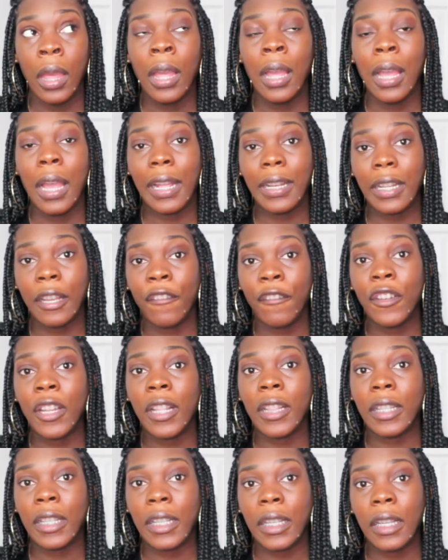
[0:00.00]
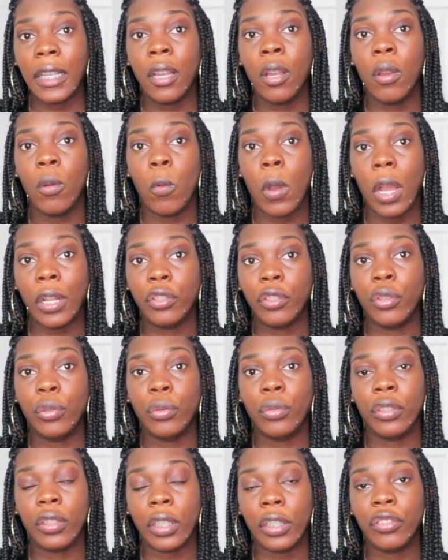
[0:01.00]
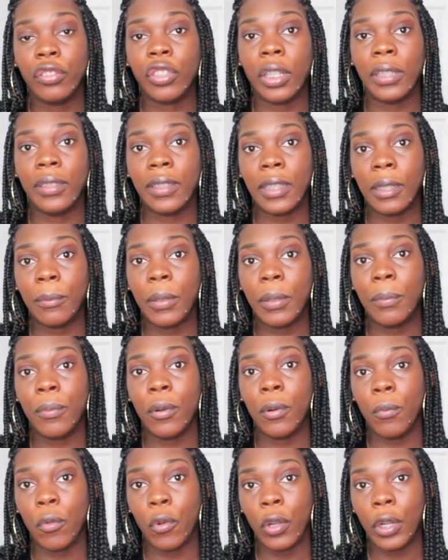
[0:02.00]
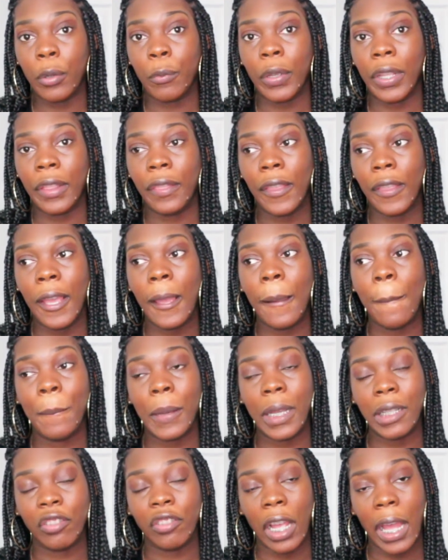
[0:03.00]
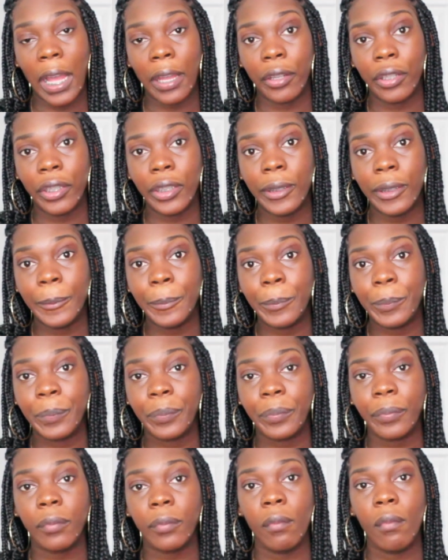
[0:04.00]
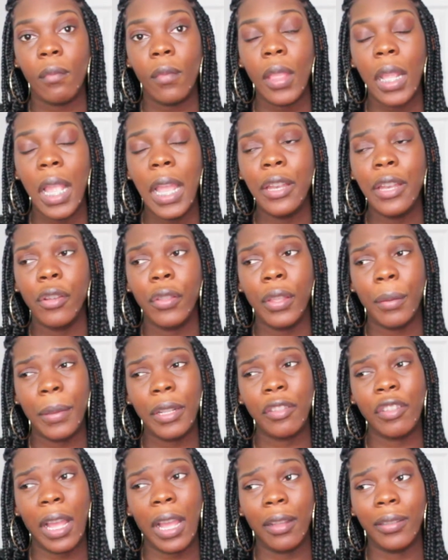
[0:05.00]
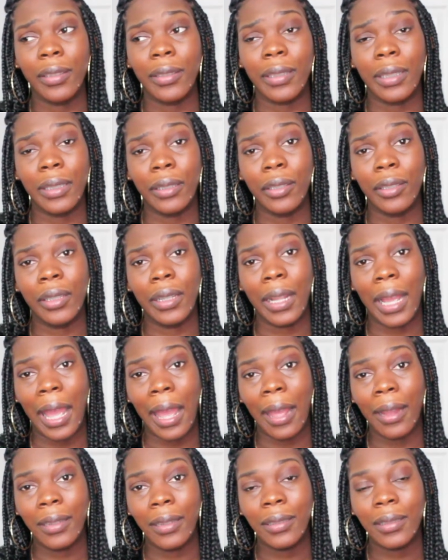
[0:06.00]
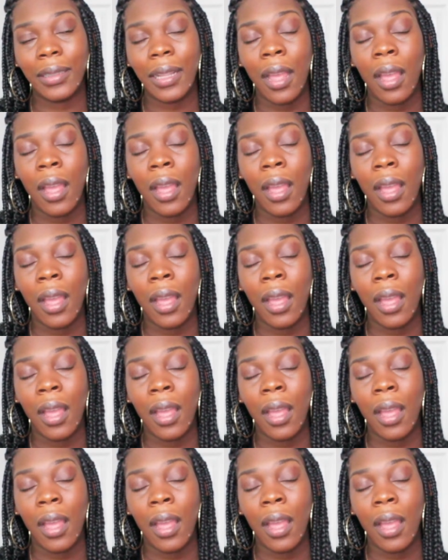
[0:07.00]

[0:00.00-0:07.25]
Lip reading: I definitely want to start trusting people more with my child. I know that my child is in good hands